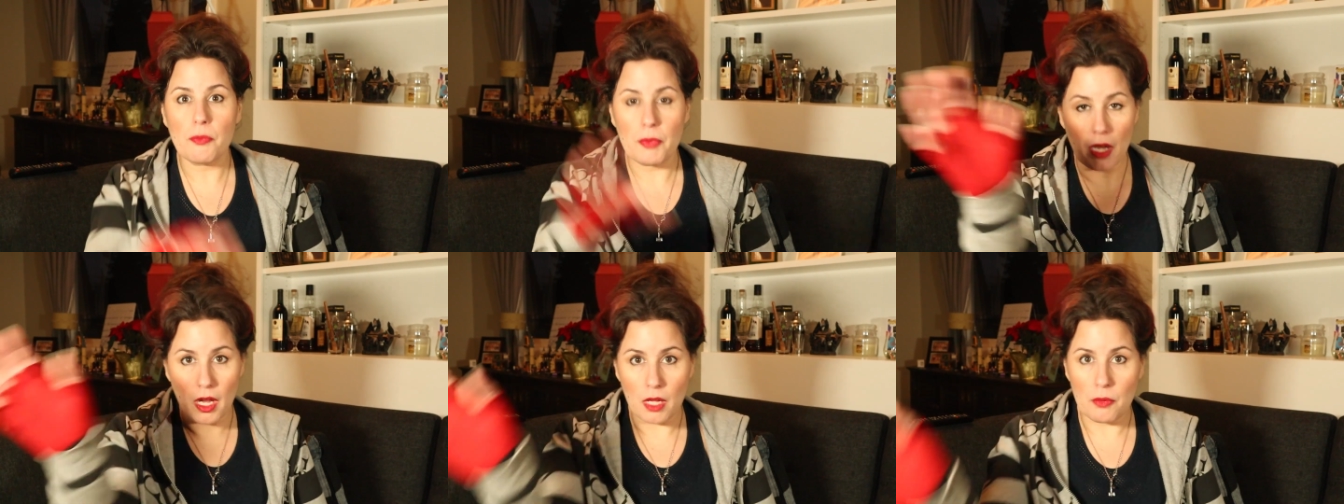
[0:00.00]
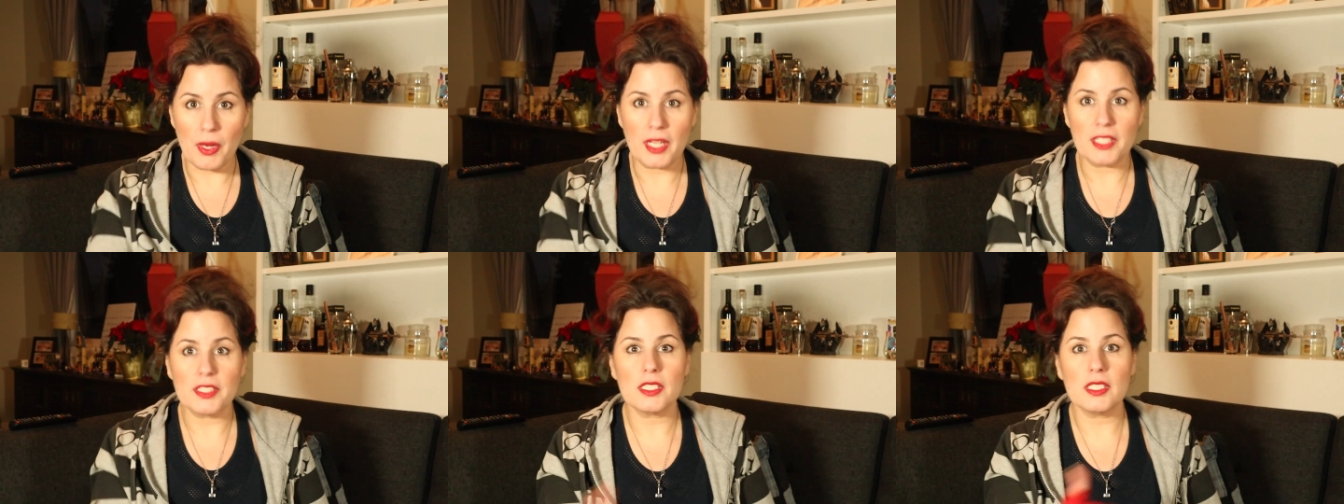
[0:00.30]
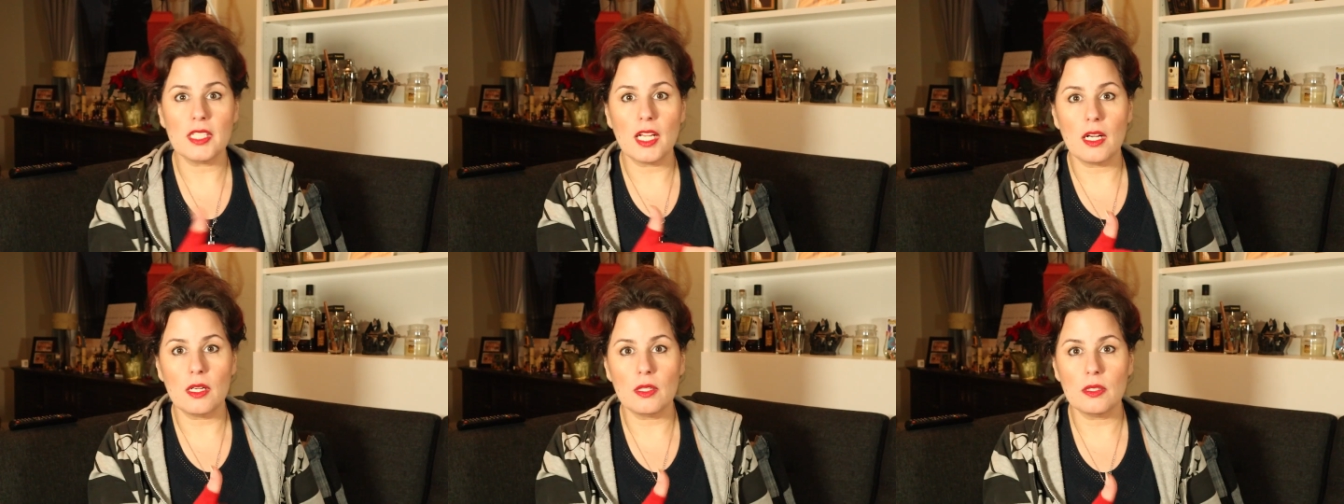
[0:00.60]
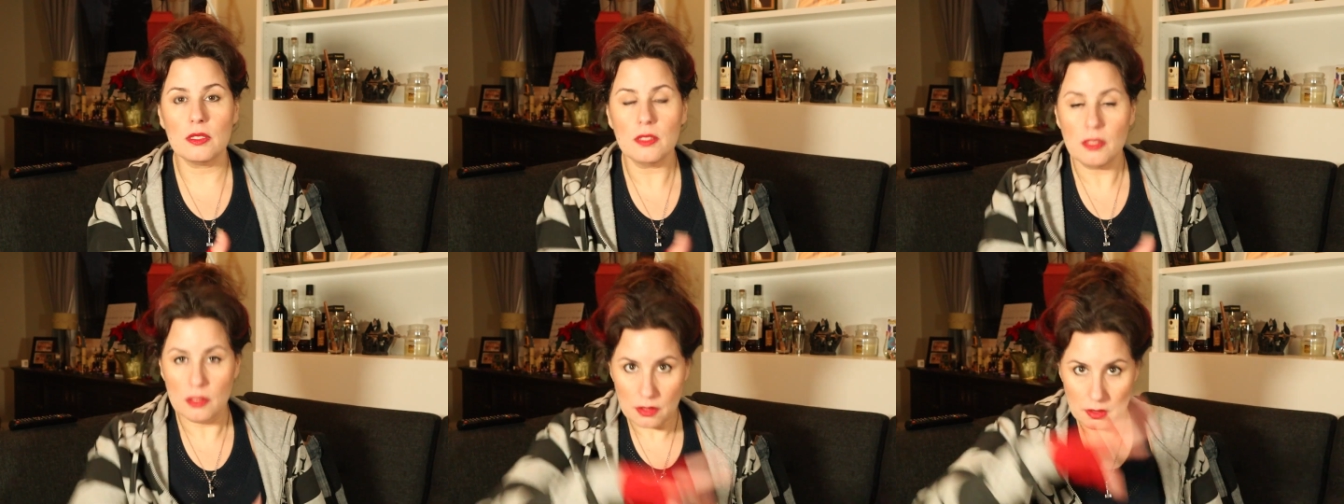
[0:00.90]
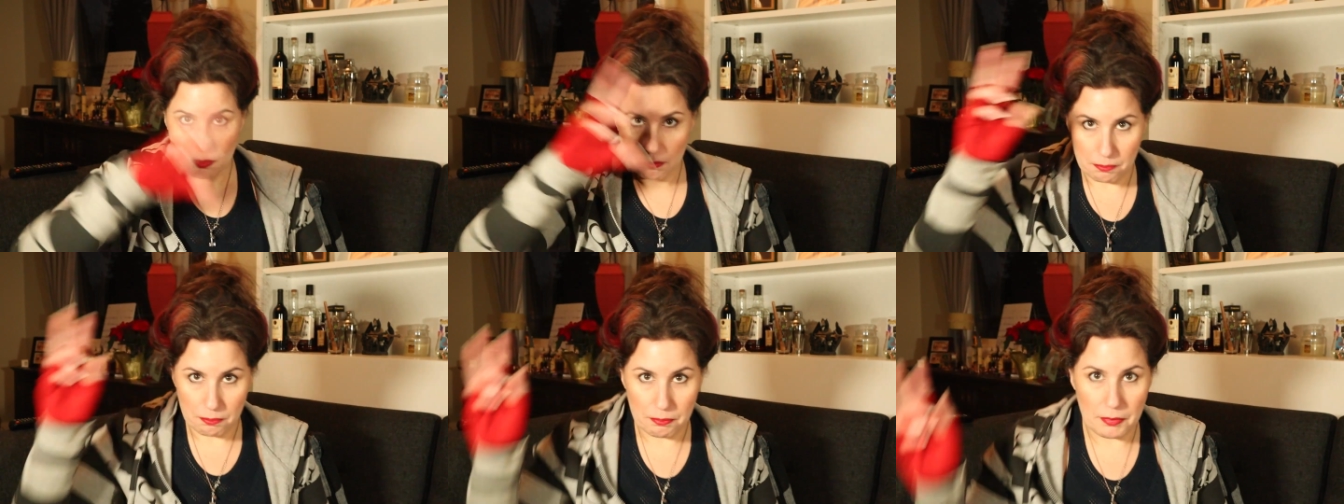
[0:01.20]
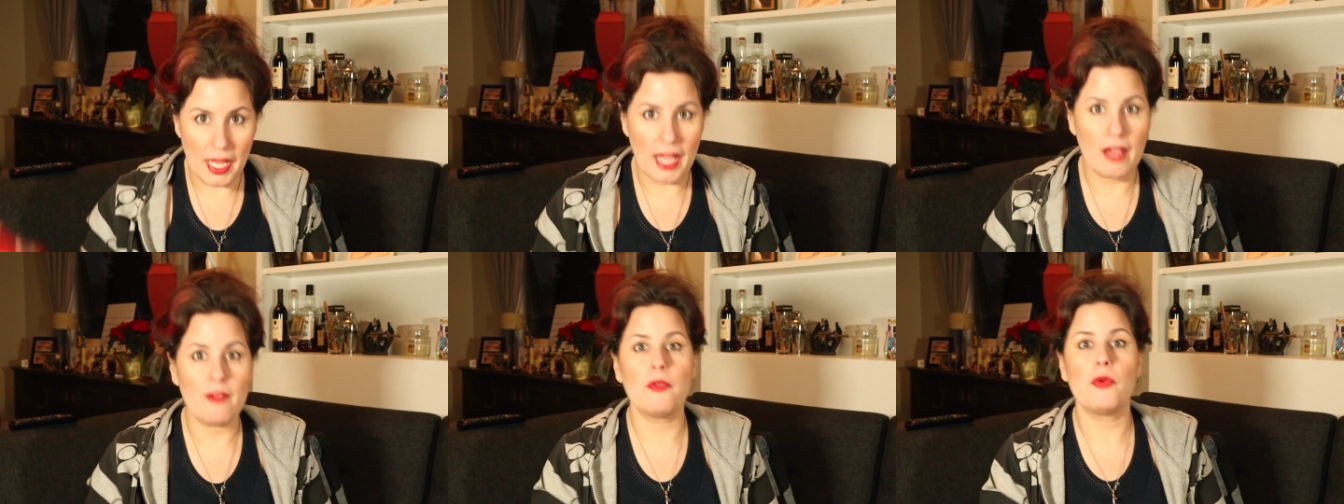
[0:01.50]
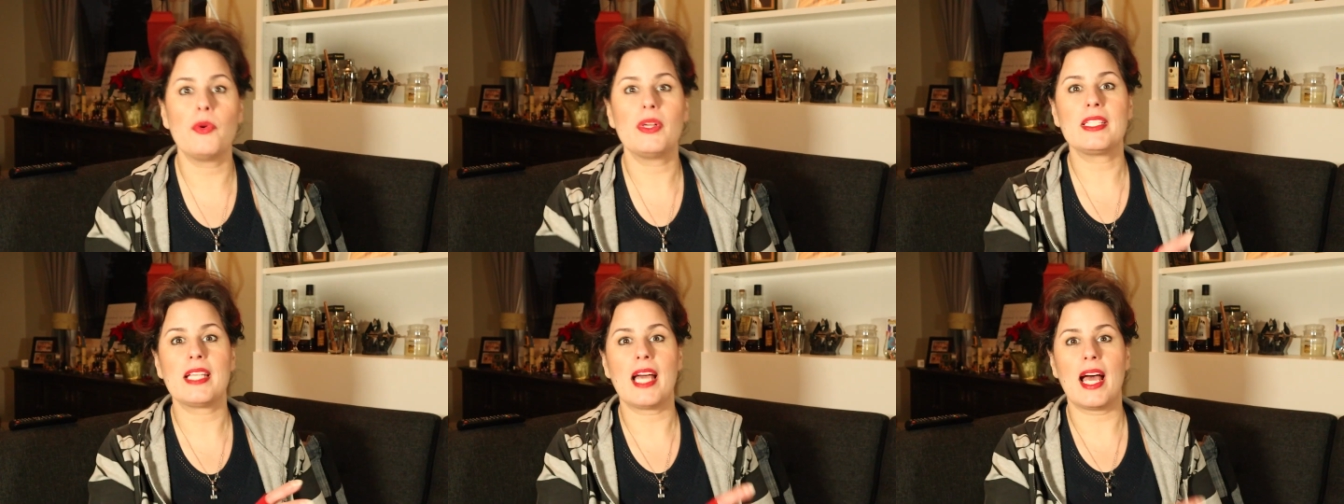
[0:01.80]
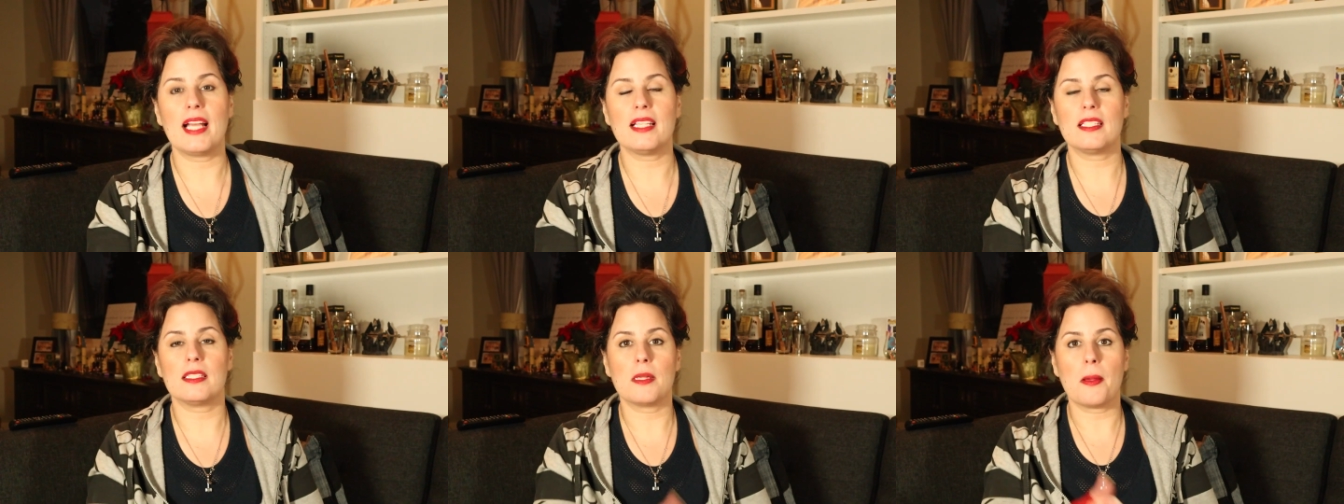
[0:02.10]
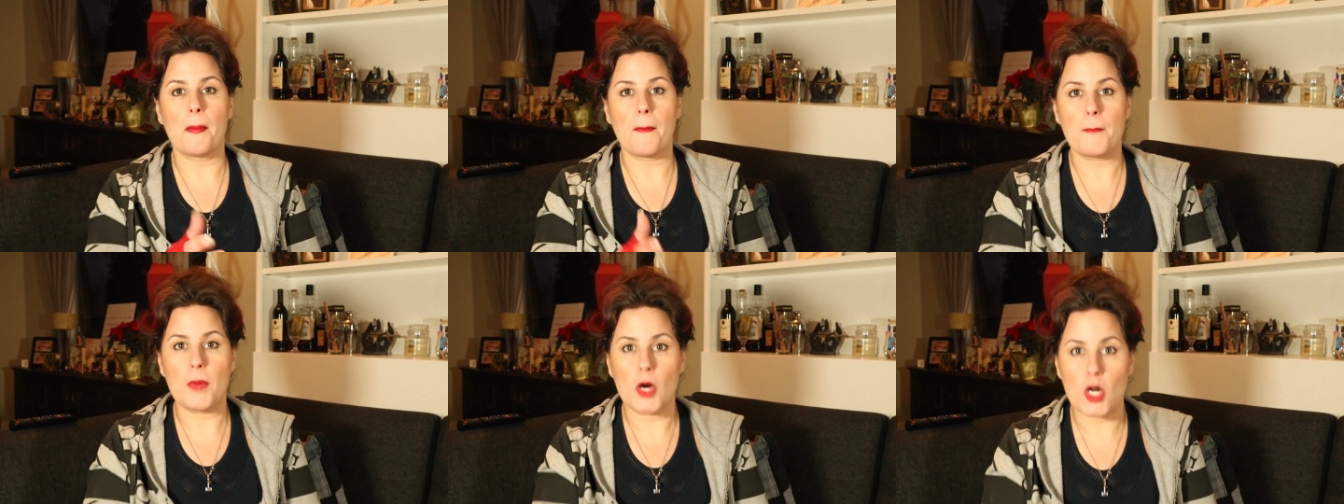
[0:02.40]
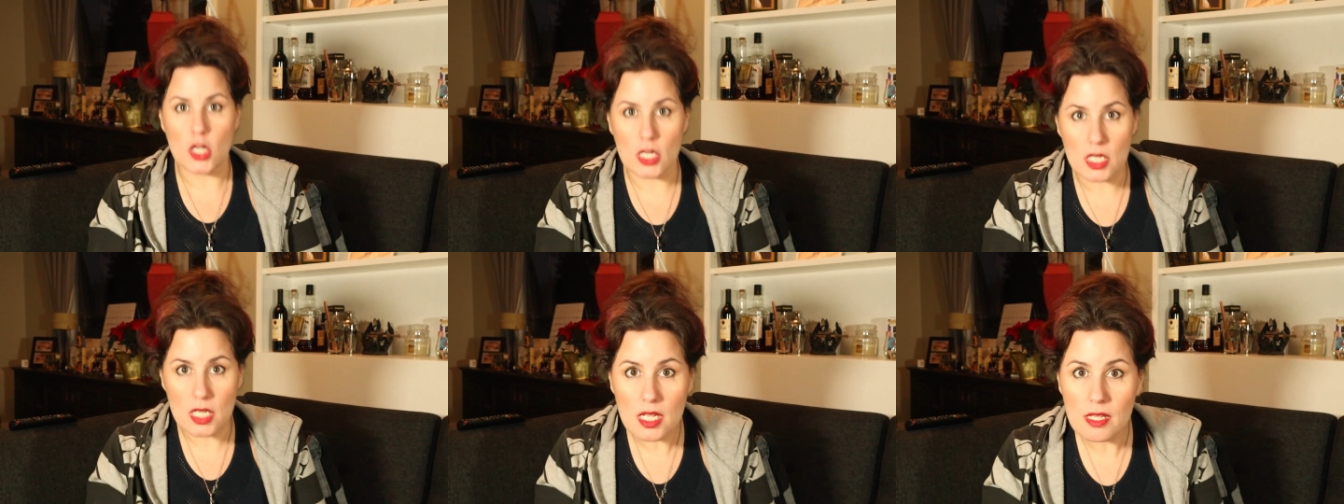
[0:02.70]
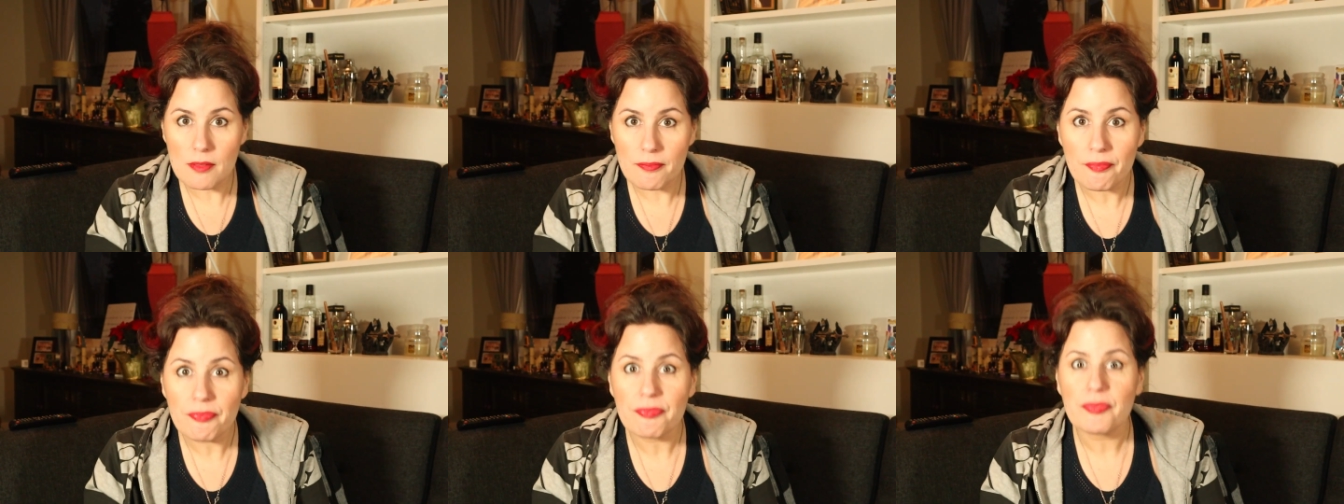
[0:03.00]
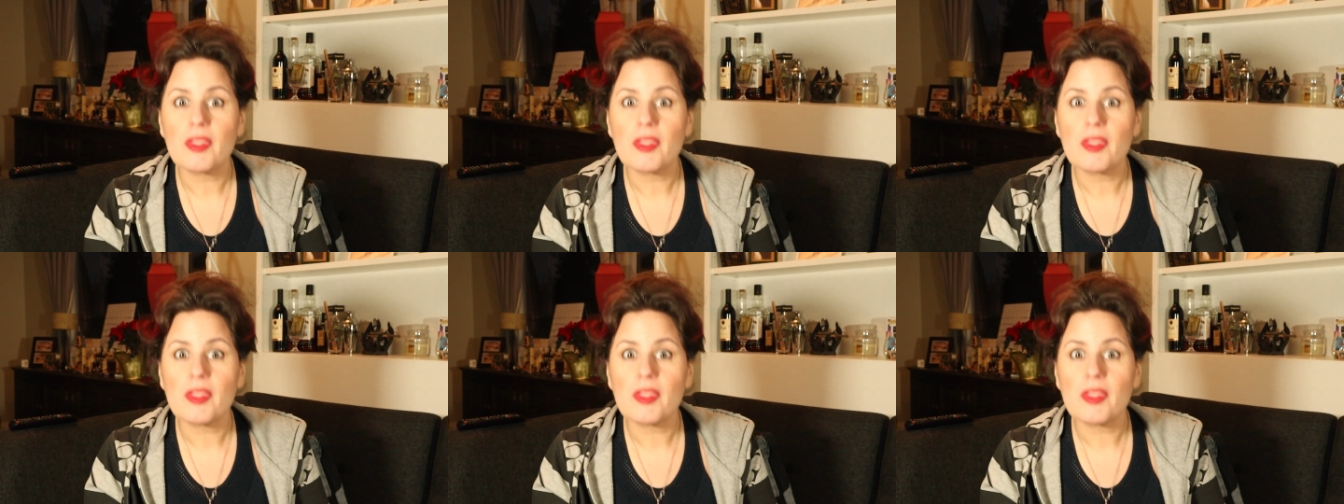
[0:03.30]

we all want to know, everyone's asked, Mern,